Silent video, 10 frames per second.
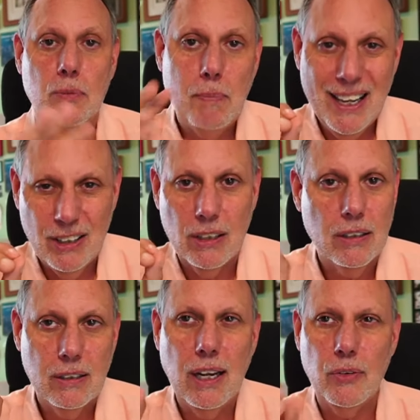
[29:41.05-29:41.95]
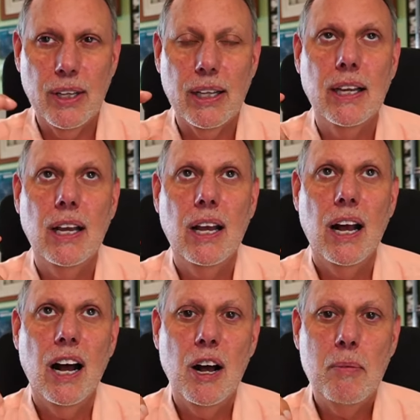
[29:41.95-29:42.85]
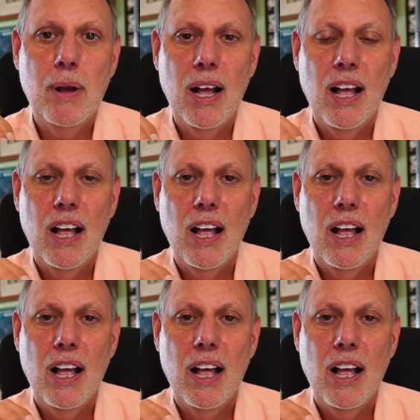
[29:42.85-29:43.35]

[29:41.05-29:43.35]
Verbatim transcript: minor, not really. Um,